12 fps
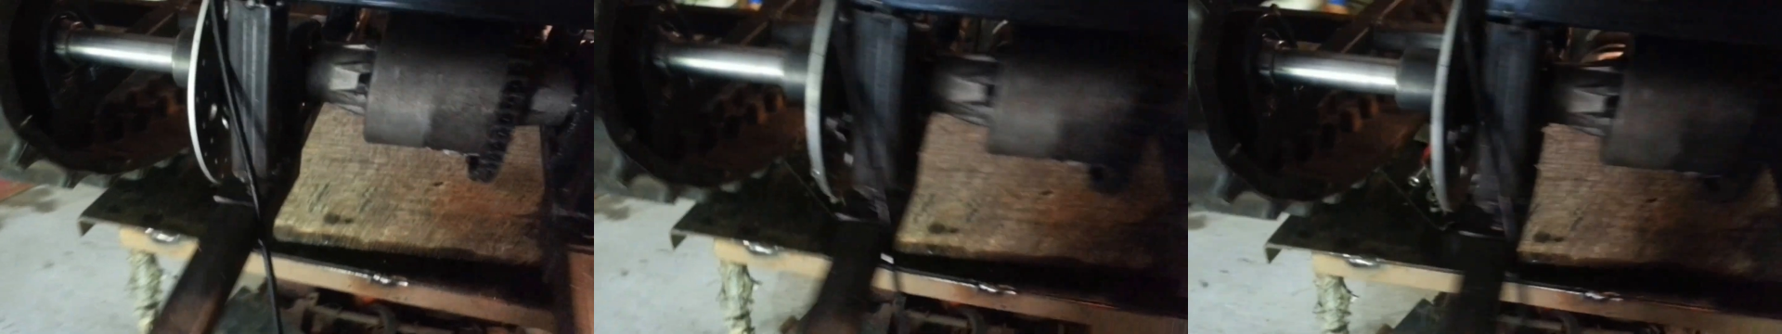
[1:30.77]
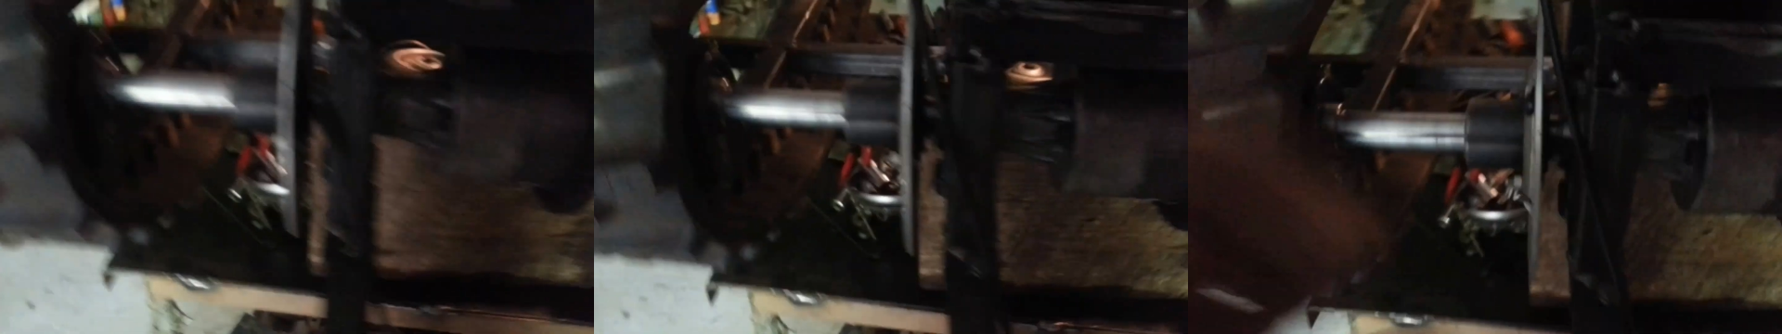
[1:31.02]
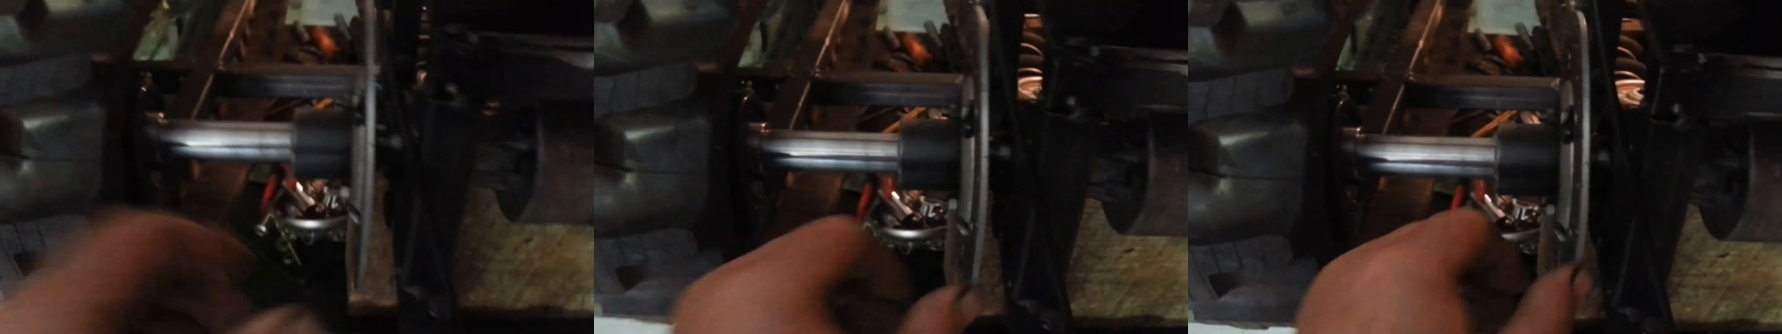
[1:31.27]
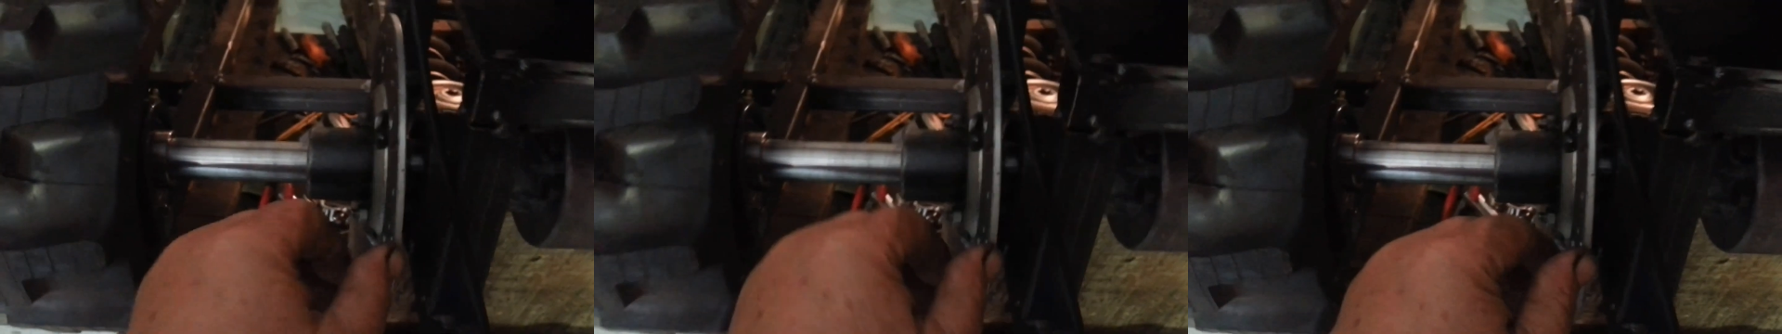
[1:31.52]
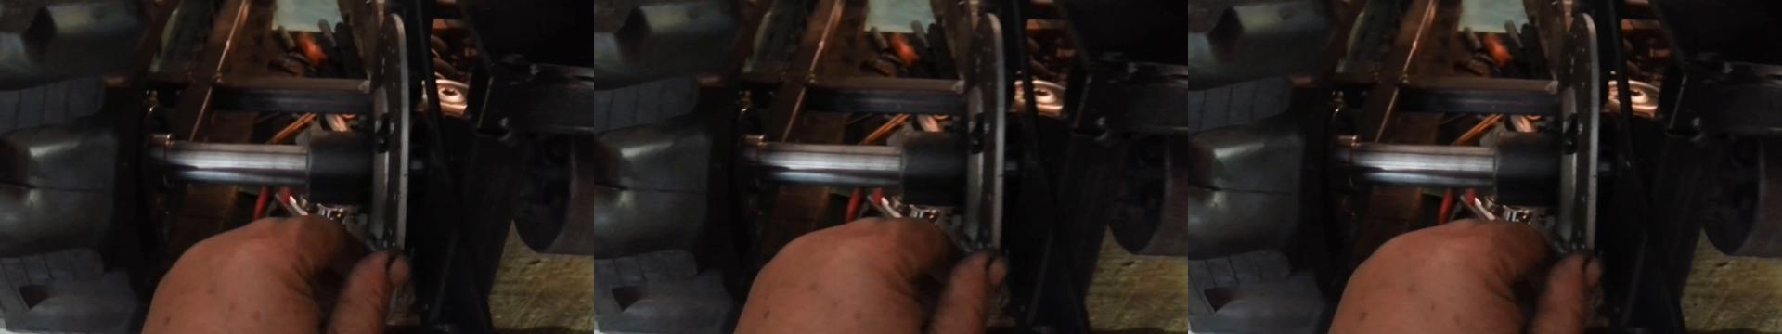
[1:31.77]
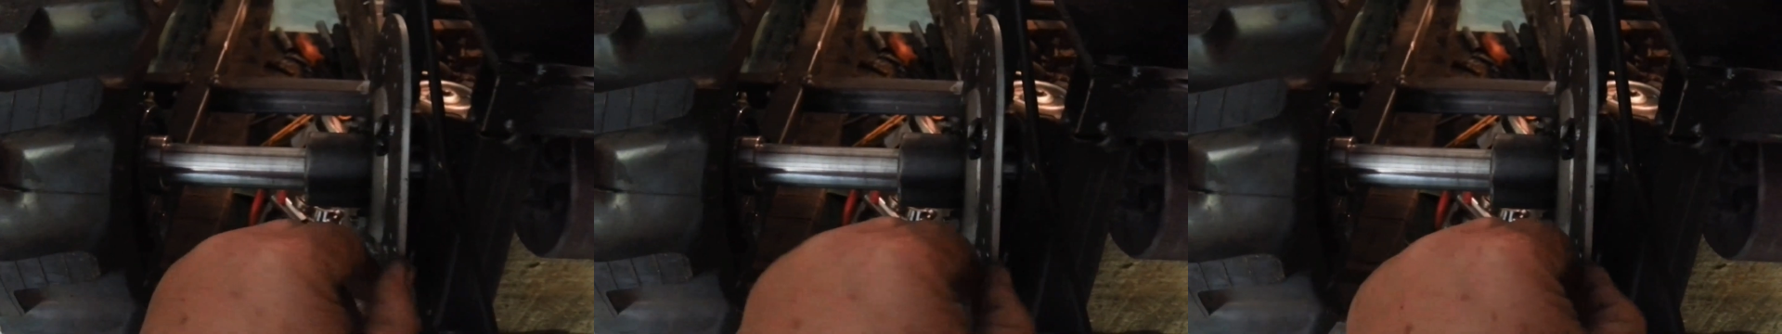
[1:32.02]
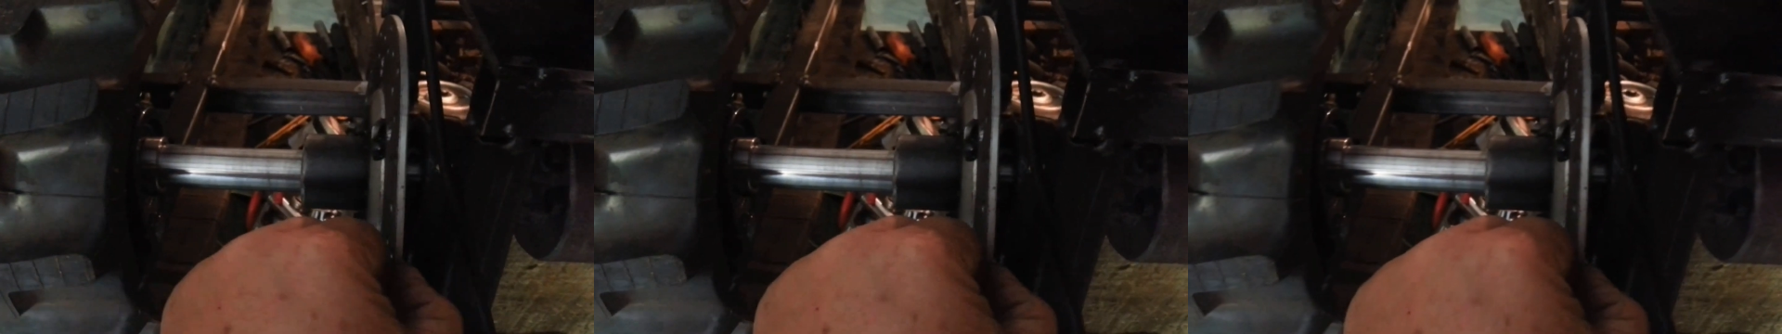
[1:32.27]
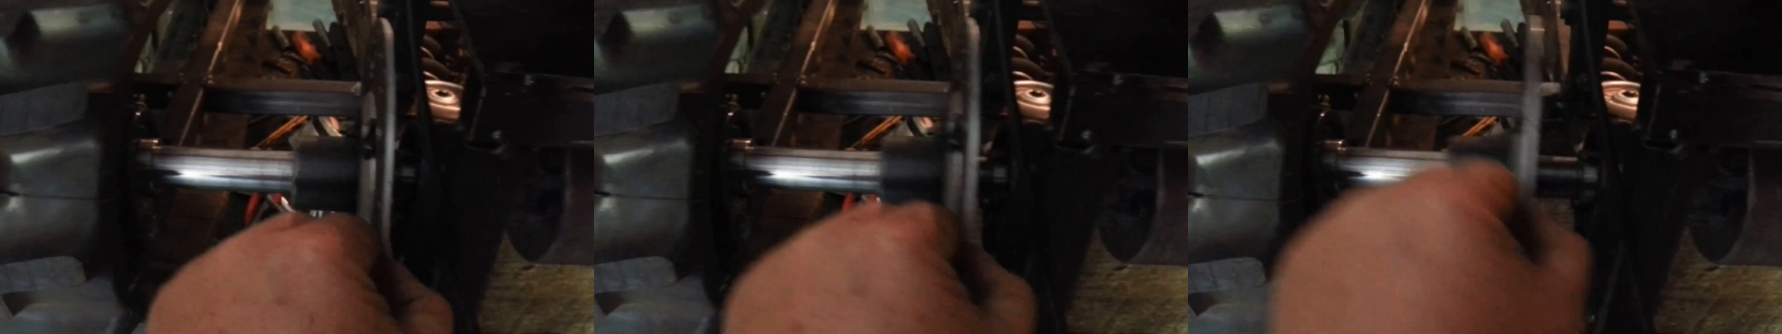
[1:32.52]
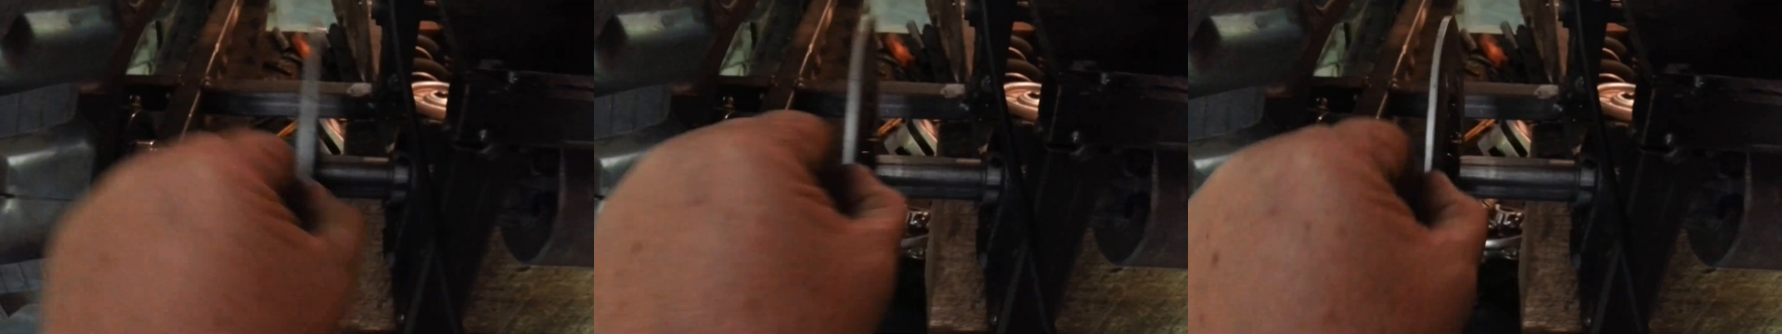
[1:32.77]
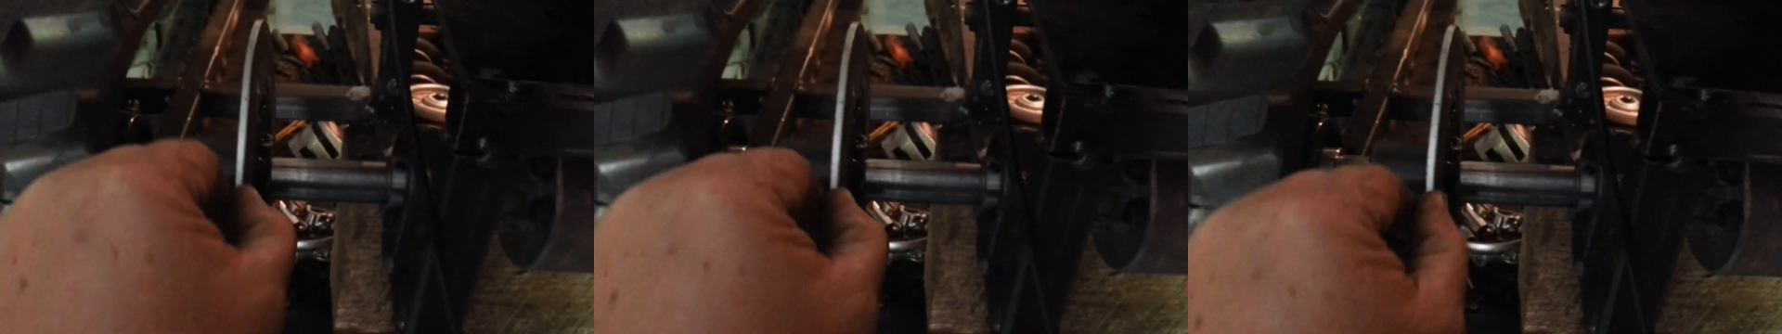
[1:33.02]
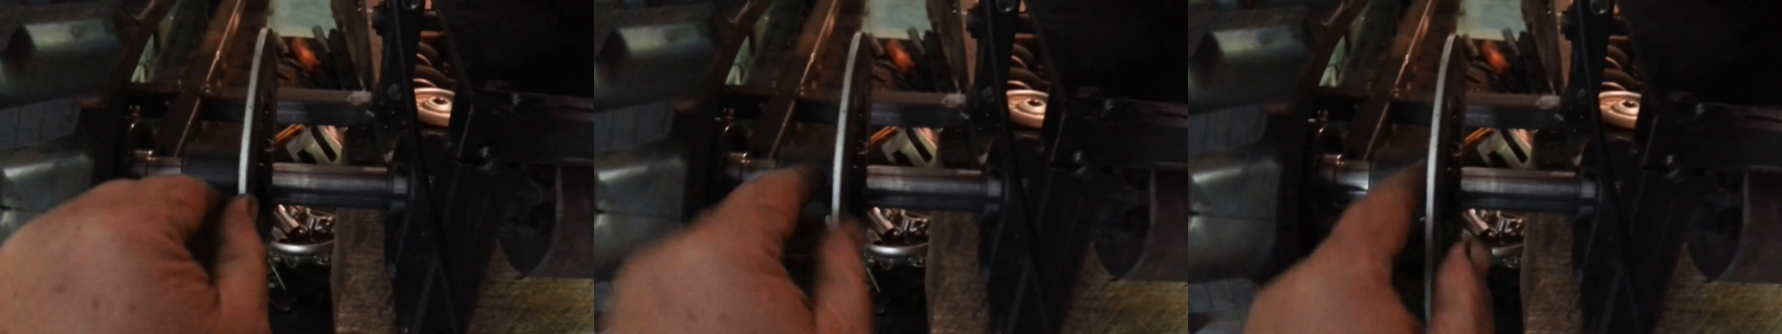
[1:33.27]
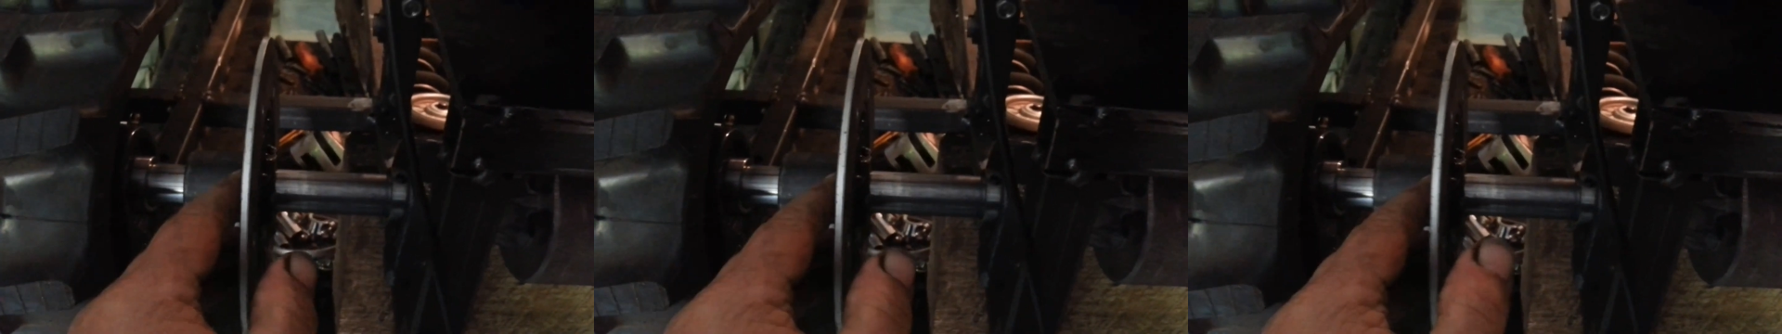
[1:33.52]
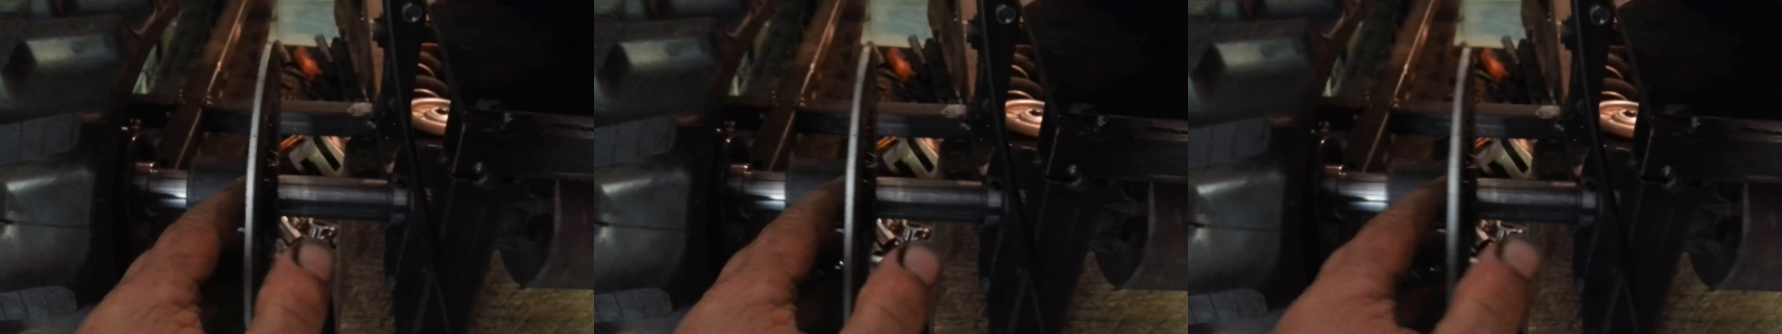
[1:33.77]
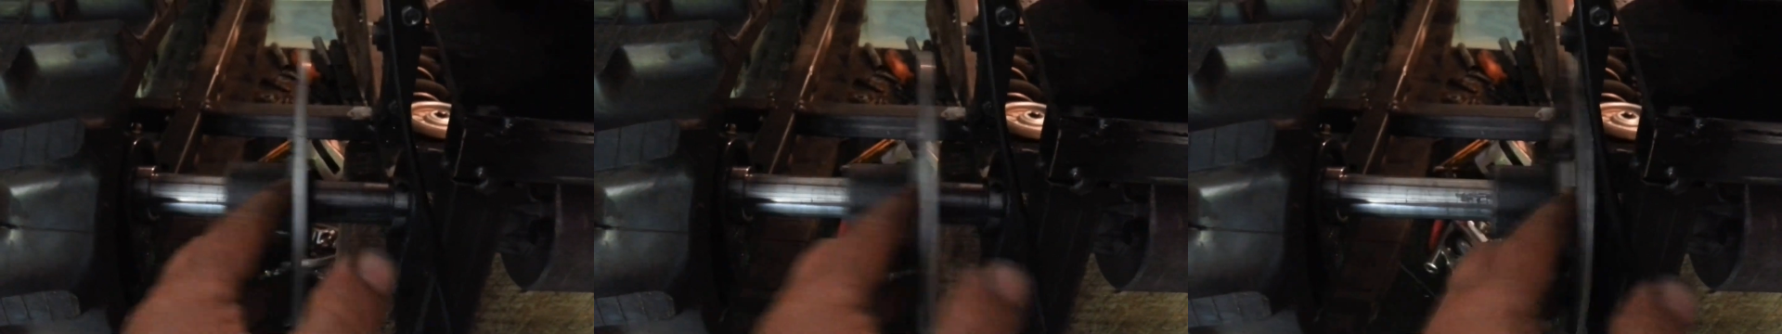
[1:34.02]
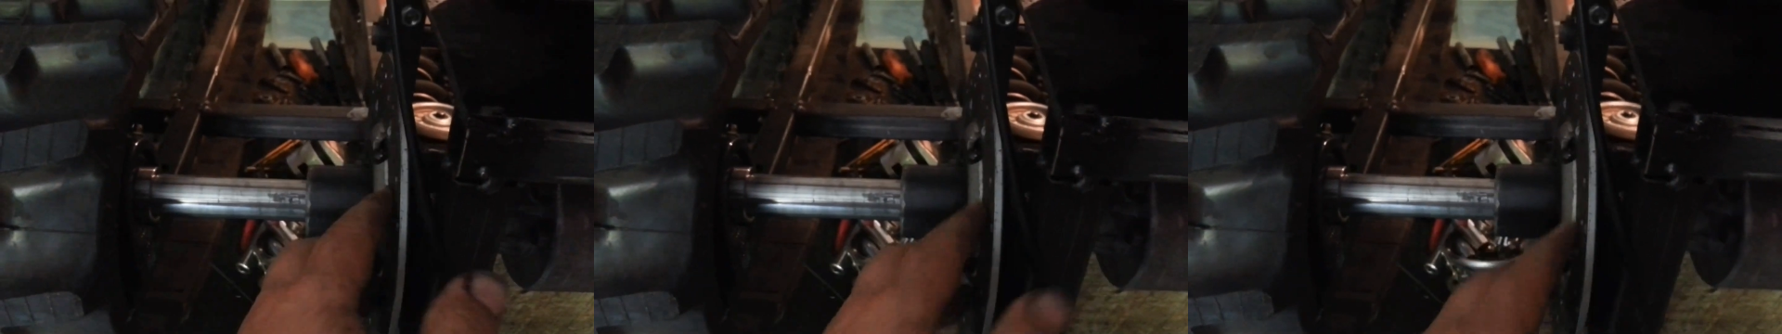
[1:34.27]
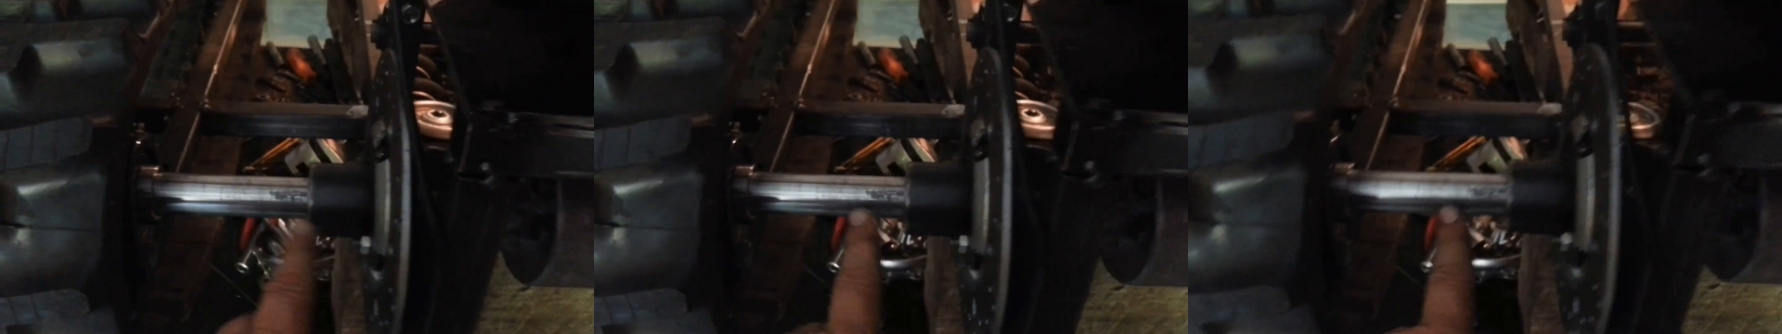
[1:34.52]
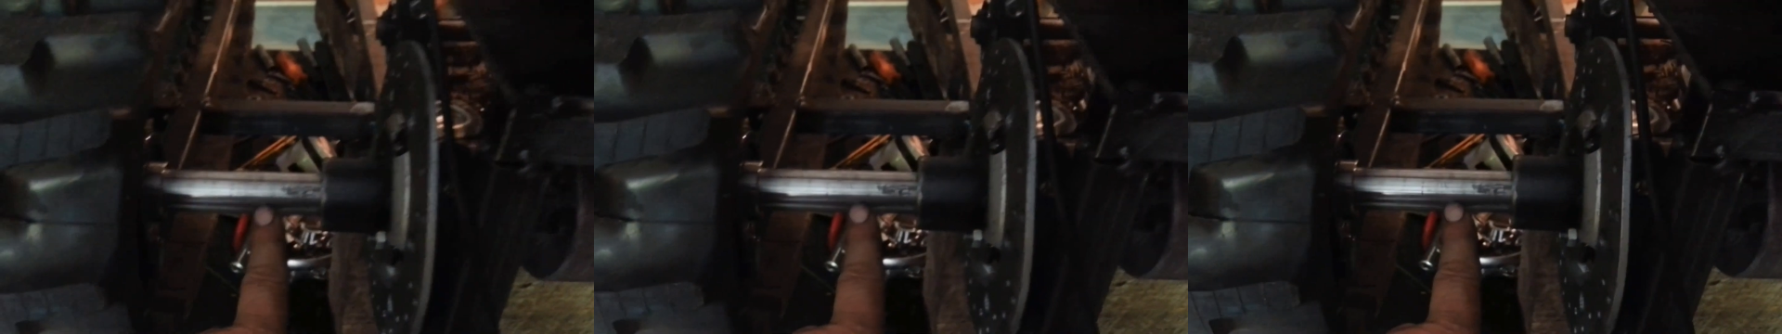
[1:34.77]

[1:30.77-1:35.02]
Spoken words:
Nobody's mouth can be seen.